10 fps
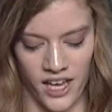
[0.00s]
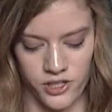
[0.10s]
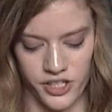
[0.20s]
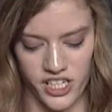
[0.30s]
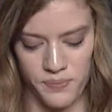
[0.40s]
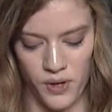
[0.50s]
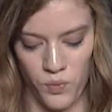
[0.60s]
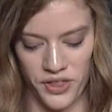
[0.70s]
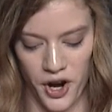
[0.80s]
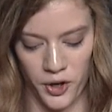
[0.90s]
She has been
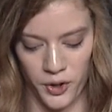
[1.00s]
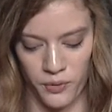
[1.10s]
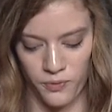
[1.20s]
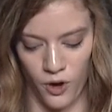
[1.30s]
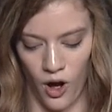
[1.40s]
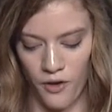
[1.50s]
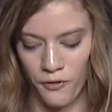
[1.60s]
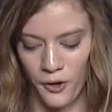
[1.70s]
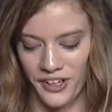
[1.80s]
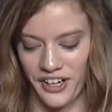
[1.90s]
with our group for all
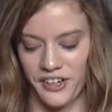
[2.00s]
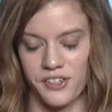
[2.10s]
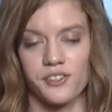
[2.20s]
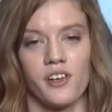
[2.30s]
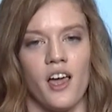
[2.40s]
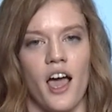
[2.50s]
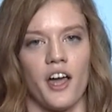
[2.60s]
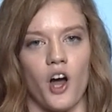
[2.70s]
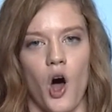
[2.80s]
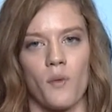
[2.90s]
4 years
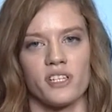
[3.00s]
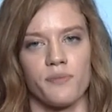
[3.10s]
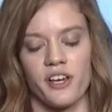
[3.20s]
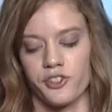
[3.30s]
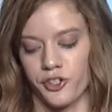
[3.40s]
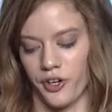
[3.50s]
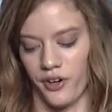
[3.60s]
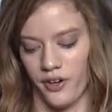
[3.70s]
and always makes sure